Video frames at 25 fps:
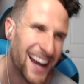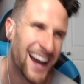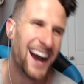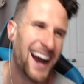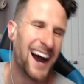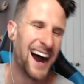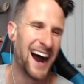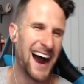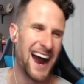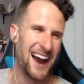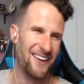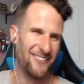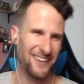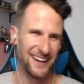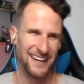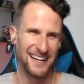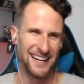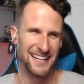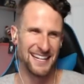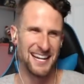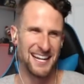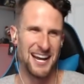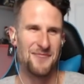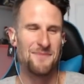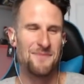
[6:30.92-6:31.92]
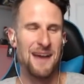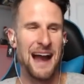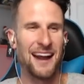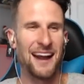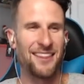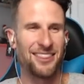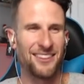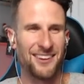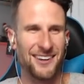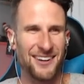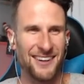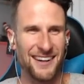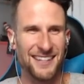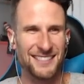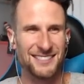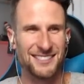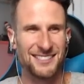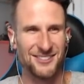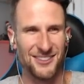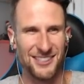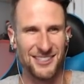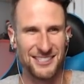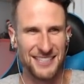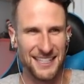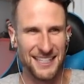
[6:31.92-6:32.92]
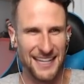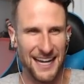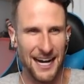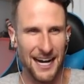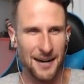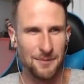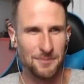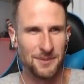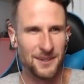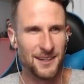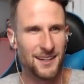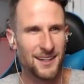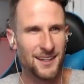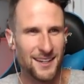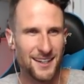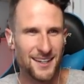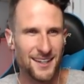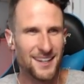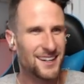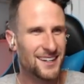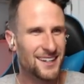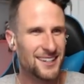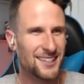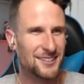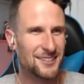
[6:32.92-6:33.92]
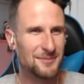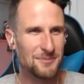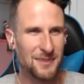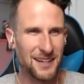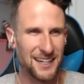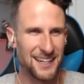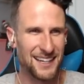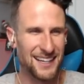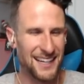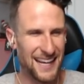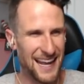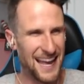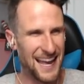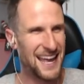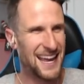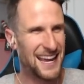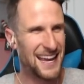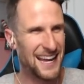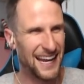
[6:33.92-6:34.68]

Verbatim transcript: All right, we're gonna go back through and switch it up. Oh man.